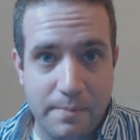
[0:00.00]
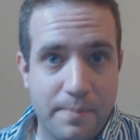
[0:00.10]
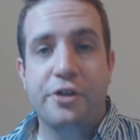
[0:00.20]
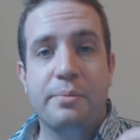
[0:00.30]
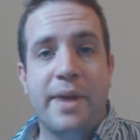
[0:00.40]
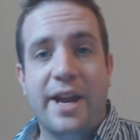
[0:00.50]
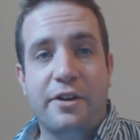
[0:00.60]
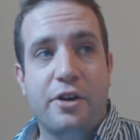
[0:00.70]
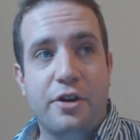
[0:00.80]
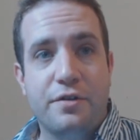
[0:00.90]
Your
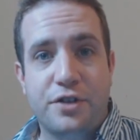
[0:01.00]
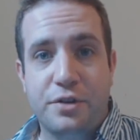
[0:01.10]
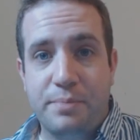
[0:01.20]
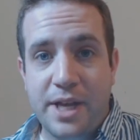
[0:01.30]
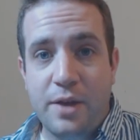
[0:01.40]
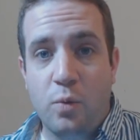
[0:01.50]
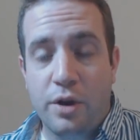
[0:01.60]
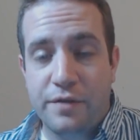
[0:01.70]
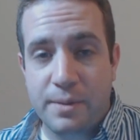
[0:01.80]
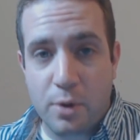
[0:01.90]
Manicure should be one
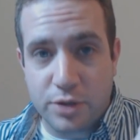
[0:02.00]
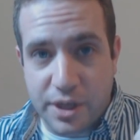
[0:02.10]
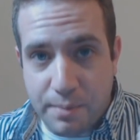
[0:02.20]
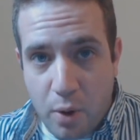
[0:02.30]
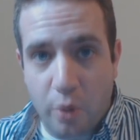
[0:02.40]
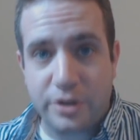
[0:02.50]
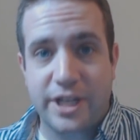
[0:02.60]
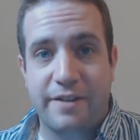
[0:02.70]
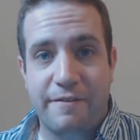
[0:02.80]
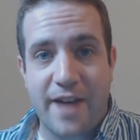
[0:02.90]
of the most
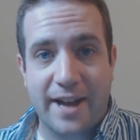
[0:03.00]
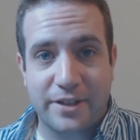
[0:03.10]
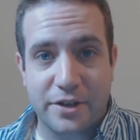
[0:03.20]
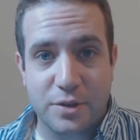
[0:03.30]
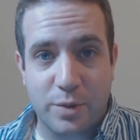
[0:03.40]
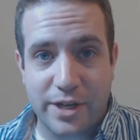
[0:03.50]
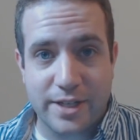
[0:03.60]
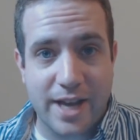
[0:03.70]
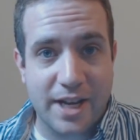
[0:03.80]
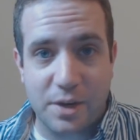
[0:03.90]
important factors when
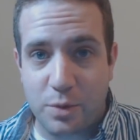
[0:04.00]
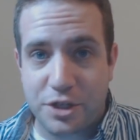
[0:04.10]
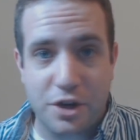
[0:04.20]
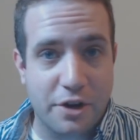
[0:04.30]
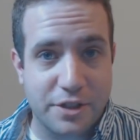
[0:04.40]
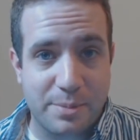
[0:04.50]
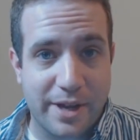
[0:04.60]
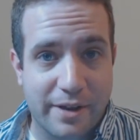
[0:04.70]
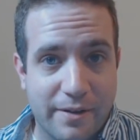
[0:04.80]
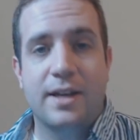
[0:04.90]
deciding which card to
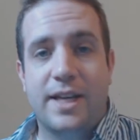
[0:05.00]
pick.